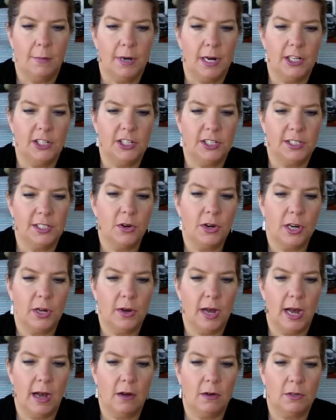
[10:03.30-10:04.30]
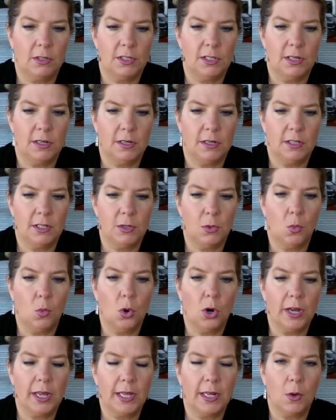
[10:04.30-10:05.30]
but I just don't know how to
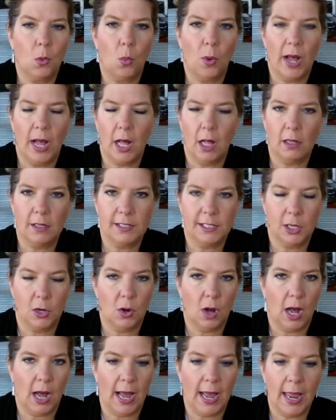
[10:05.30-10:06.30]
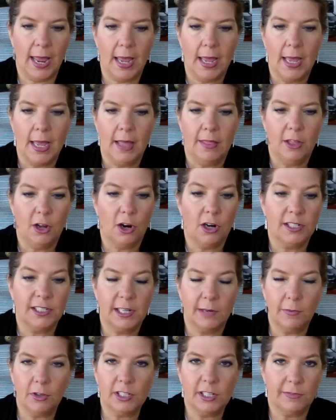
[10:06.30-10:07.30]
work it well. So there are
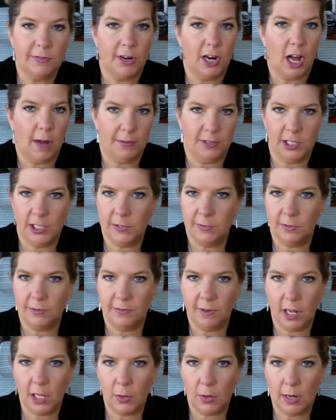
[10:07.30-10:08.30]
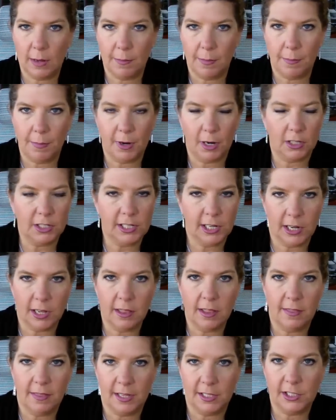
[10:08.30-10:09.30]
several different options for follow-up, but I'll tell
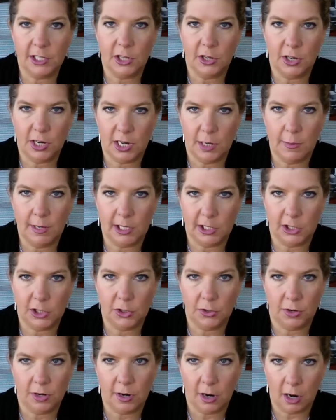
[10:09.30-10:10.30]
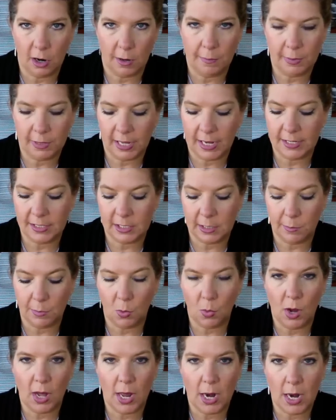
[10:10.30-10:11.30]
you the things that you need to make sure are in place.
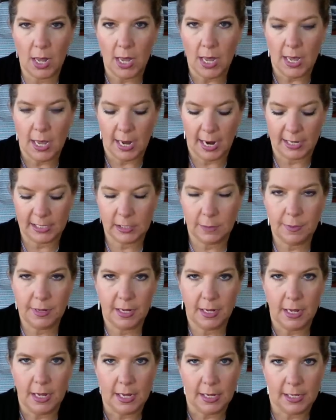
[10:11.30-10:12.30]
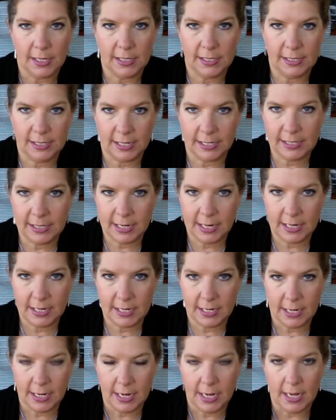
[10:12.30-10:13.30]
Number one, it has to be
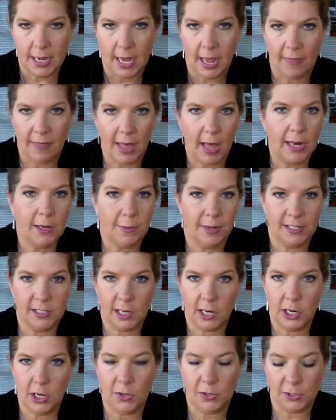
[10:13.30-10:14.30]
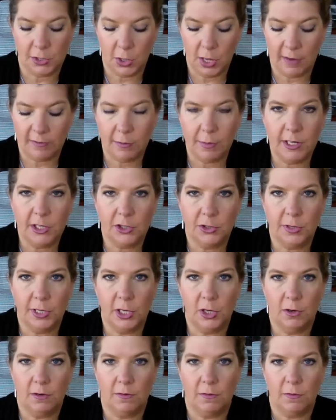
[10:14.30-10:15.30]
consistent, and that depends on you. So you have to make sure
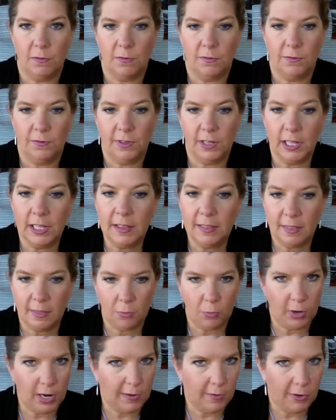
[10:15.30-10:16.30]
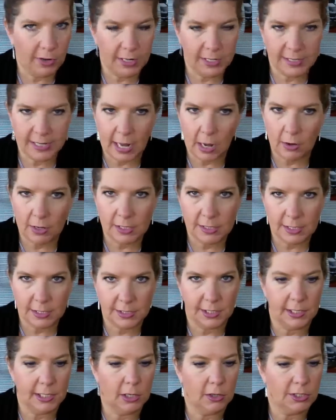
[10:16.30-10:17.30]
that you're filling whatever it is out
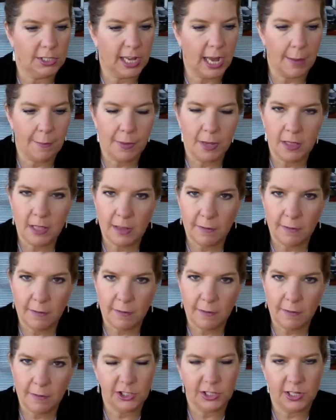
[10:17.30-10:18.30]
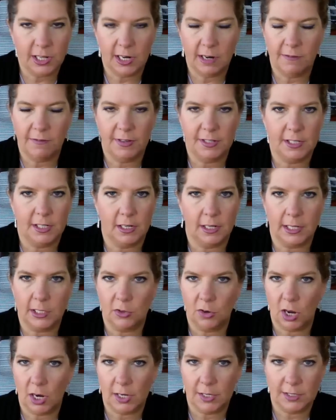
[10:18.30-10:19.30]
consistently or typing the information in if it's an
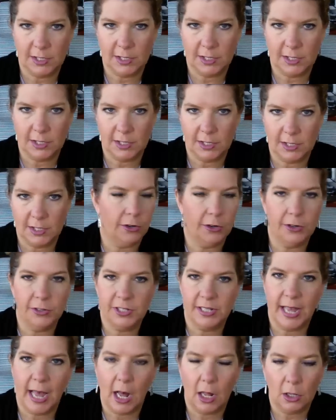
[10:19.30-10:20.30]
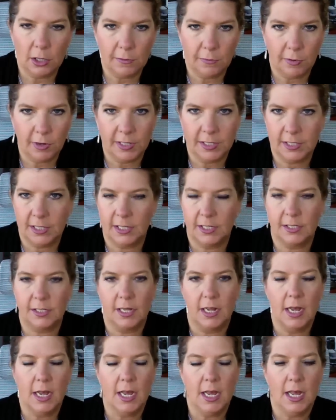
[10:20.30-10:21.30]
electronic system like you're using Outlook, for
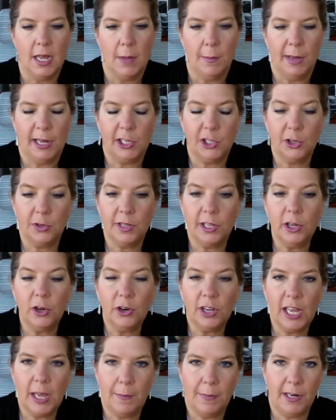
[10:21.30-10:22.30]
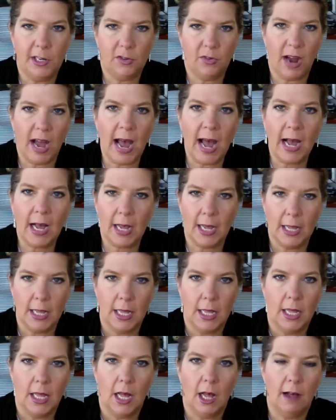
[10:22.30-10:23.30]
instance. Make sure that you're keeping track
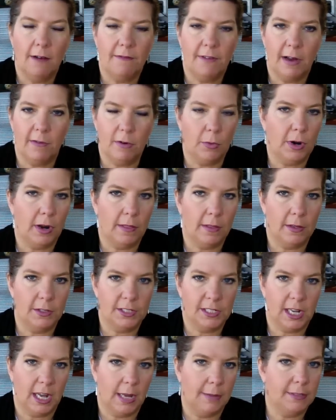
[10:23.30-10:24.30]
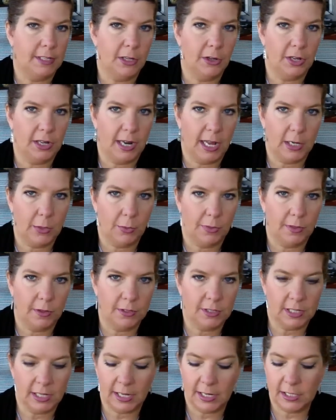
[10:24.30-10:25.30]
of every one of those times that you connect with
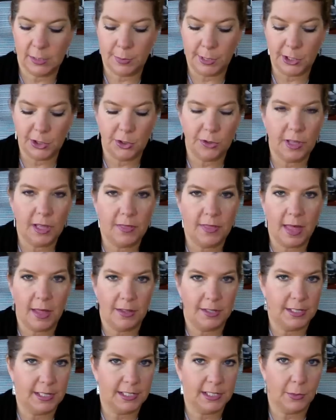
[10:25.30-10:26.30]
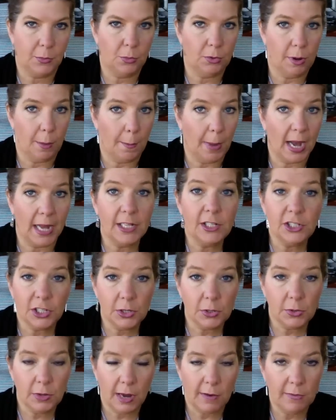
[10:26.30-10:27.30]
those leads. Make sure that that system reminds
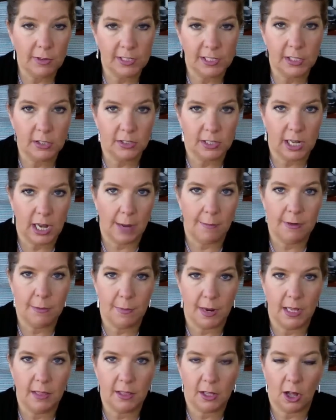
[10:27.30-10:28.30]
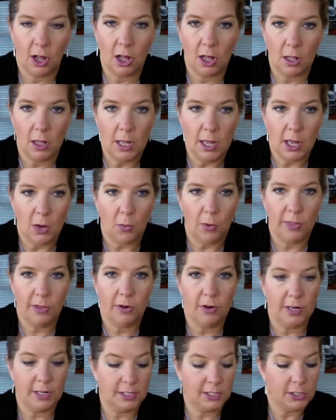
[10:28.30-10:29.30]
you every single time to make the call,
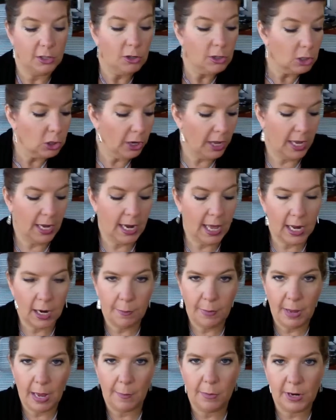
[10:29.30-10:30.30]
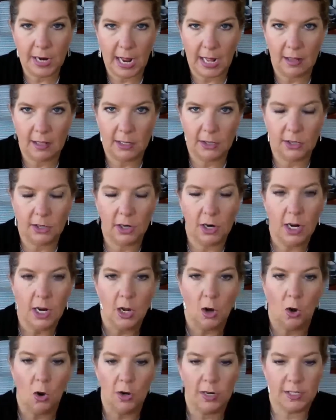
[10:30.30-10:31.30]
whether it's you're looking at a paper calendar
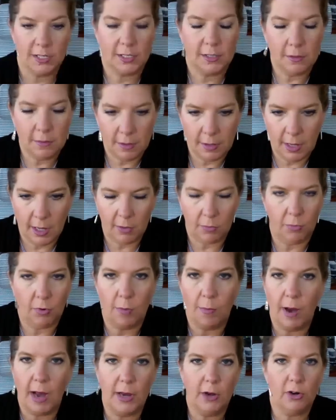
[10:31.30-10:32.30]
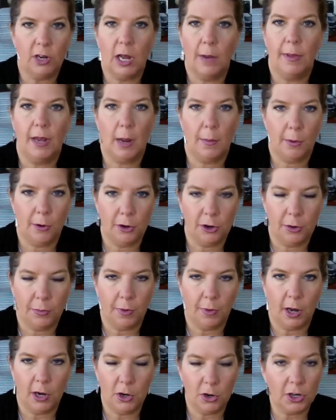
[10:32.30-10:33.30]
or it's a reminder coming up
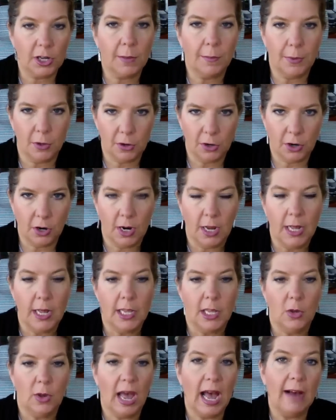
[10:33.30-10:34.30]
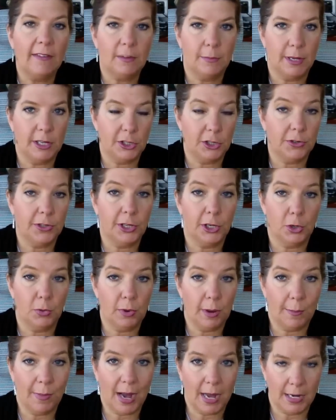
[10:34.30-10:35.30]
on your computer. You have to make sure that you're
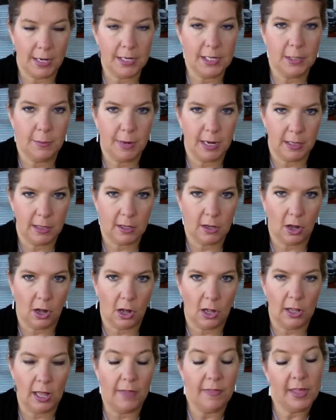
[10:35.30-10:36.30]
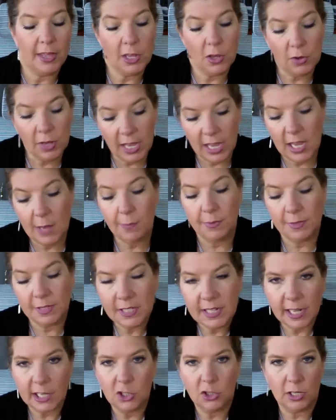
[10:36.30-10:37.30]
reminded to make the call and that you keep
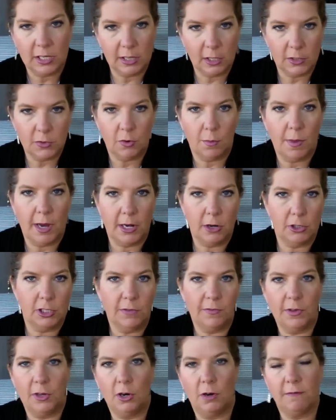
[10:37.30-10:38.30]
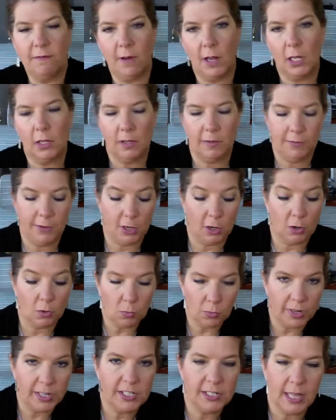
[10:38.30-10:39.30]
scheduling those reminders if you don't
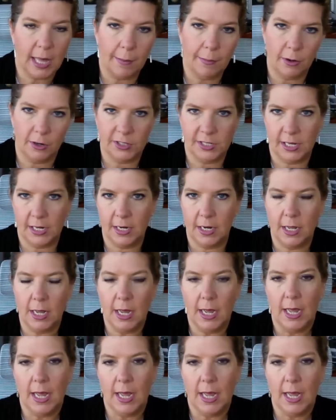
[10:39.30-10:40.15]
reach that person.